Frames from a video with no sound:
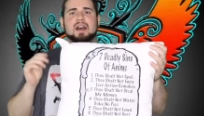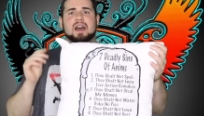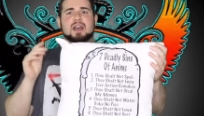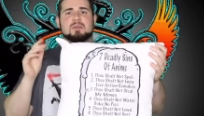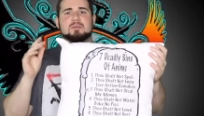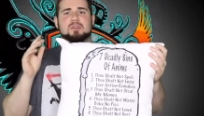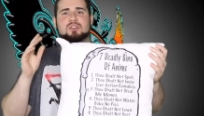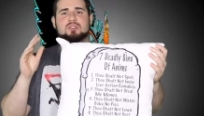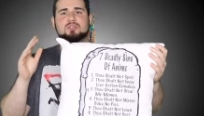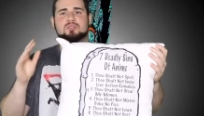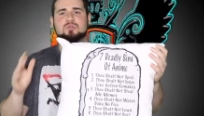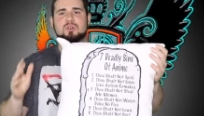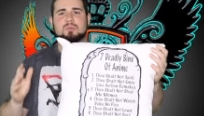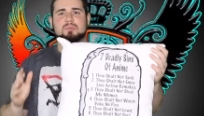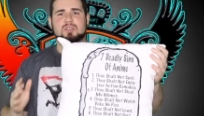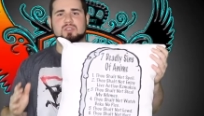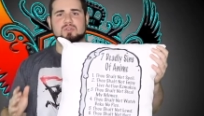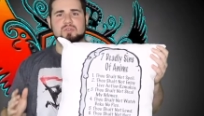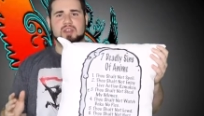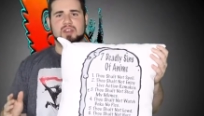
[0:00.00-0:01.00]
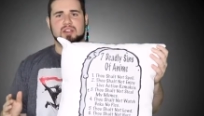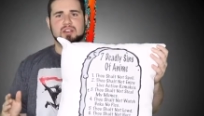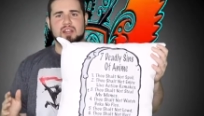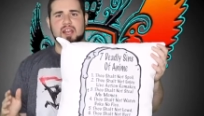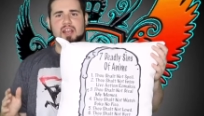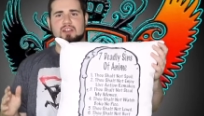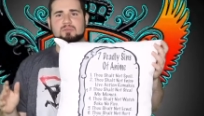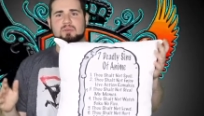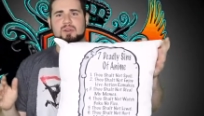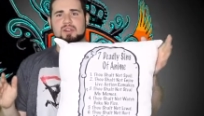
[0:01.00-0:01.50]
I'm a huge One Piece fan.
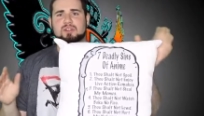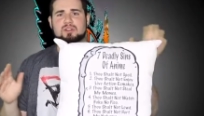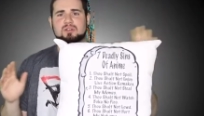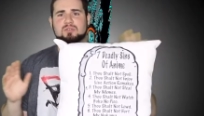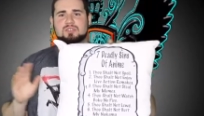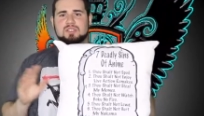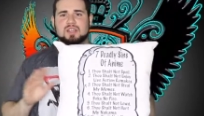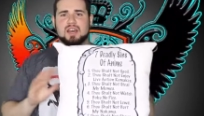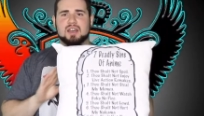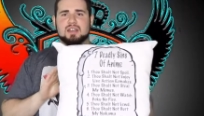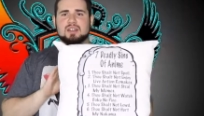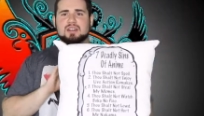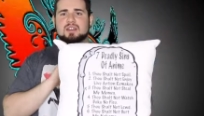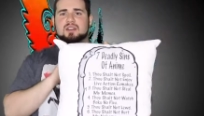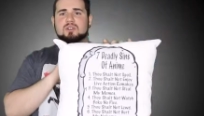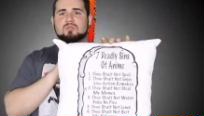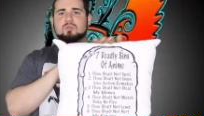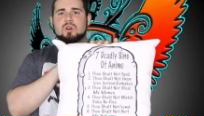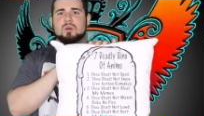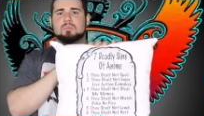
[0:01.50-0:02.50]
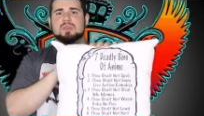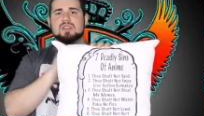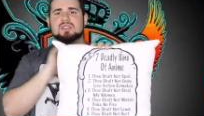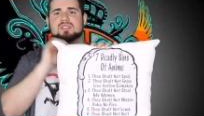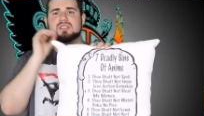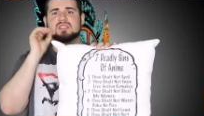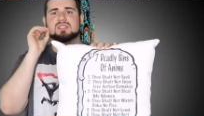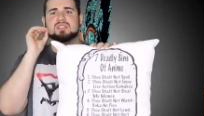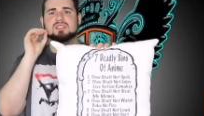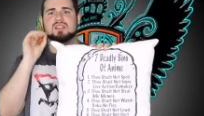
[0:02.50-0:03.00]
Everybody knows that. One Piece
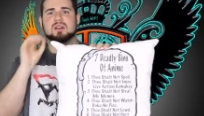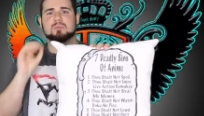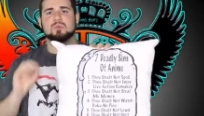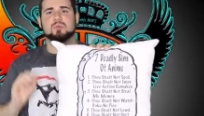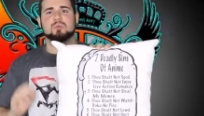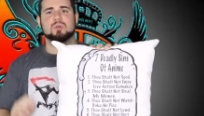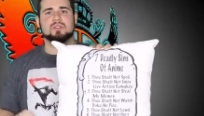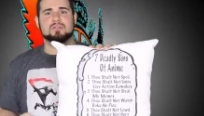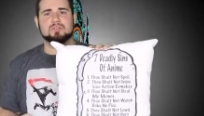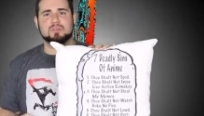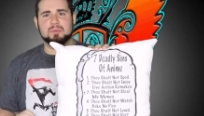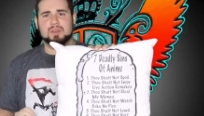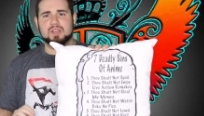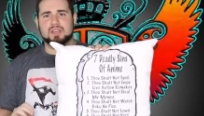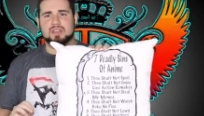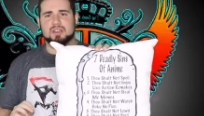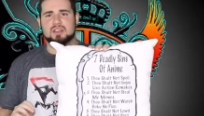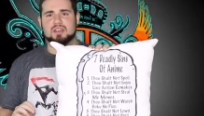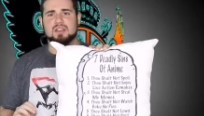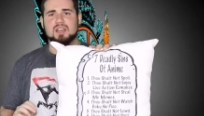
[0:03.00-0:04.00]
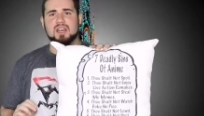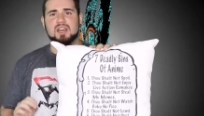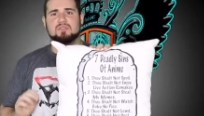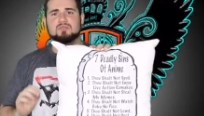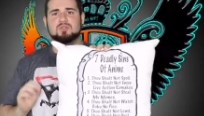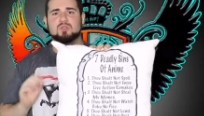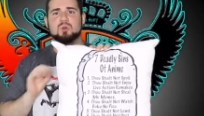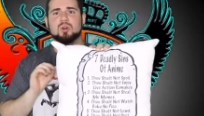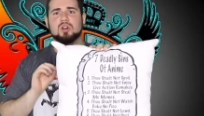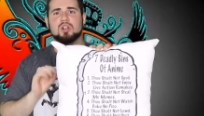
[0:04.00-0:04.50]
is number one for me. If
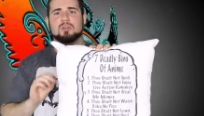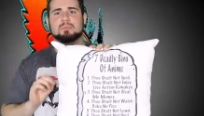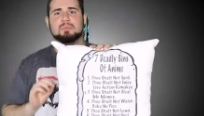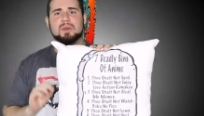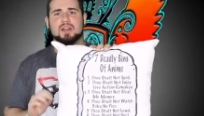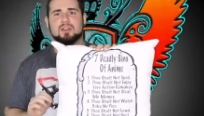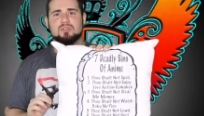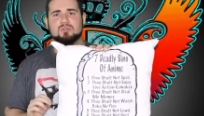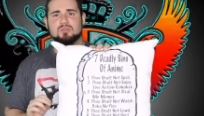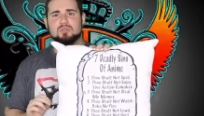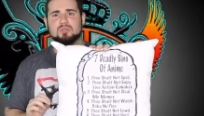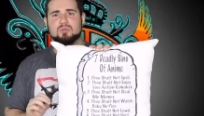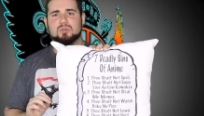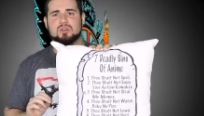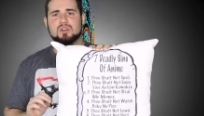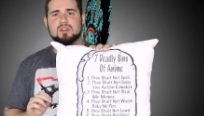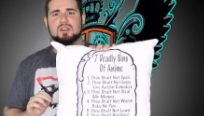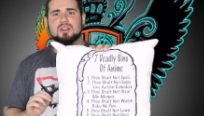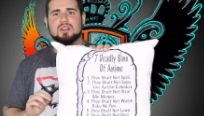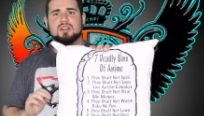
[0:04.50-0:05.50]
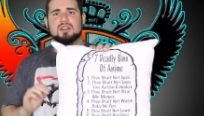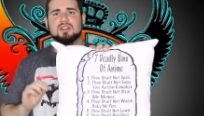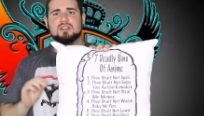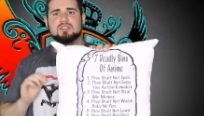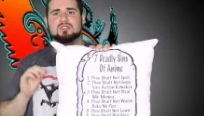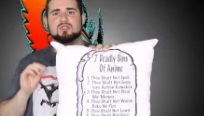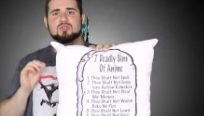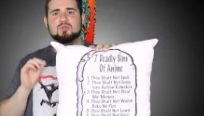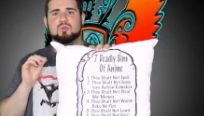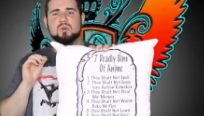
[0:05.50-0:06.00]
you hurt my crew,
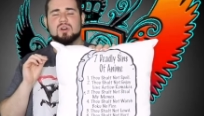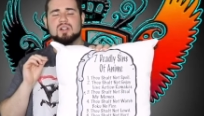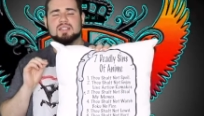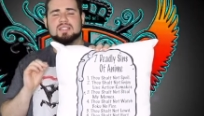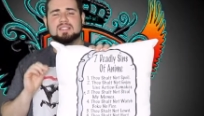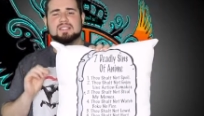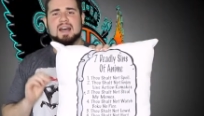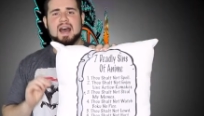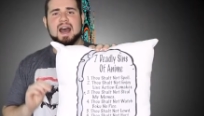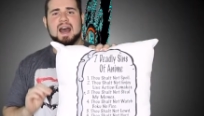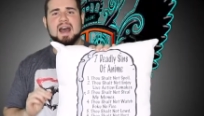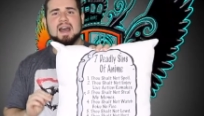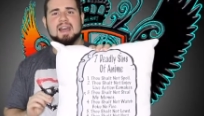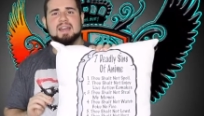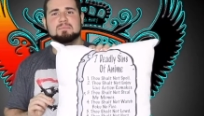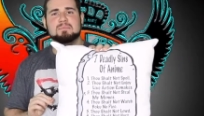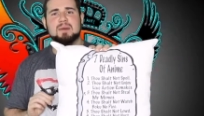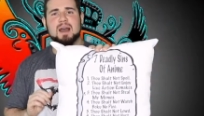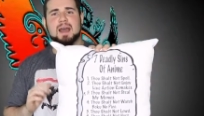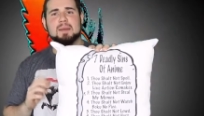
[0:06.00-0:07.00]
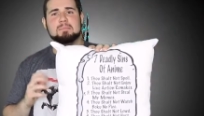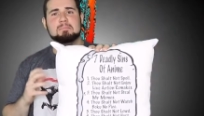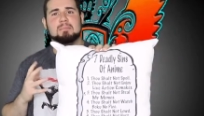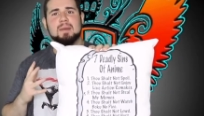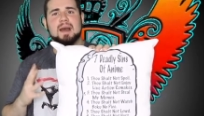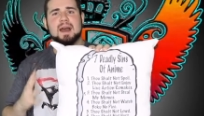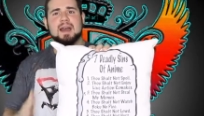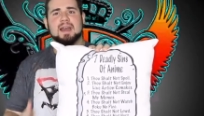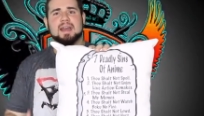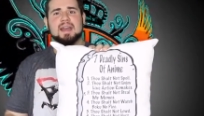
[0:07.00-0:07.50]
you will die by
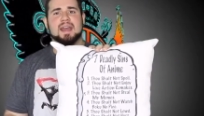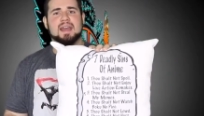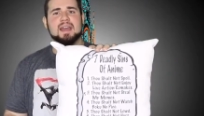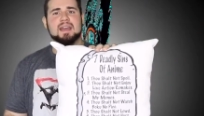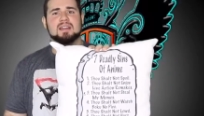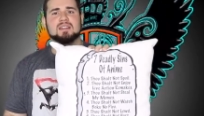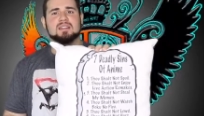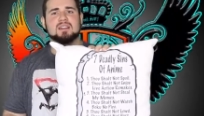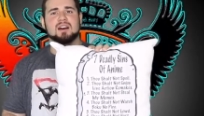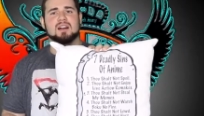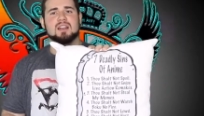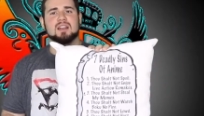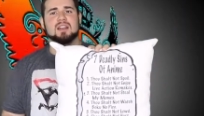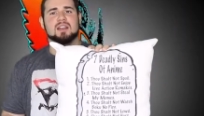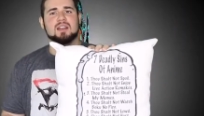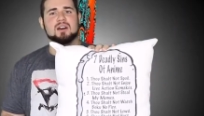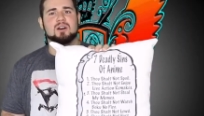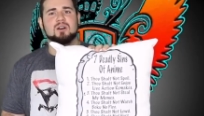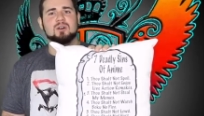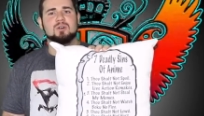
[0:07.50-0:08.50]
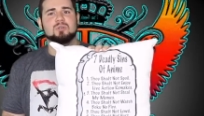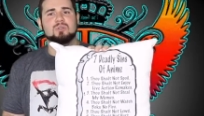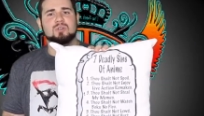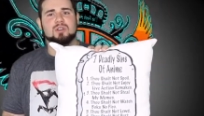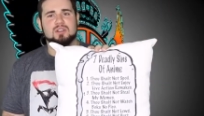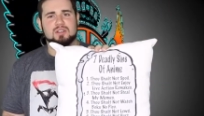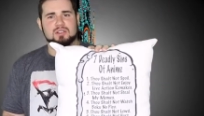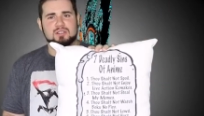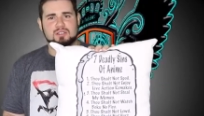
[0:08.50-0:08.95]
my hand alone.